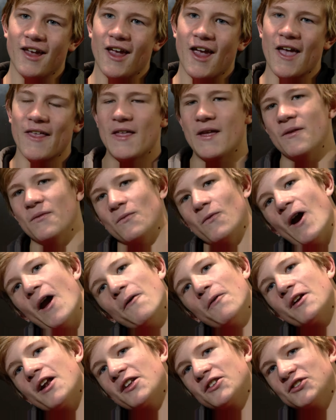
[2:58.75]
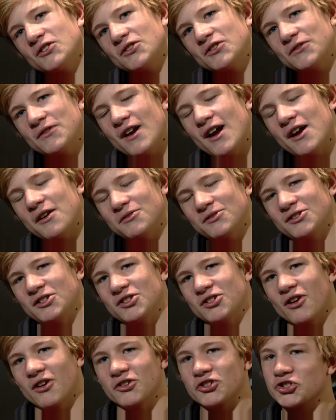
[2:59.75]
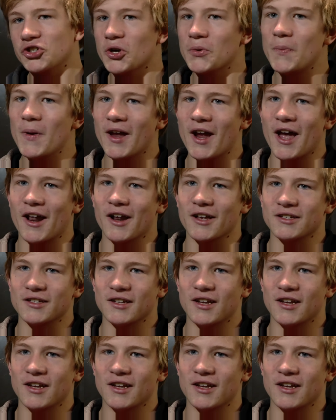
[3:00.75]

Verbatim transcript: and then right when I turned around, she started chirping at us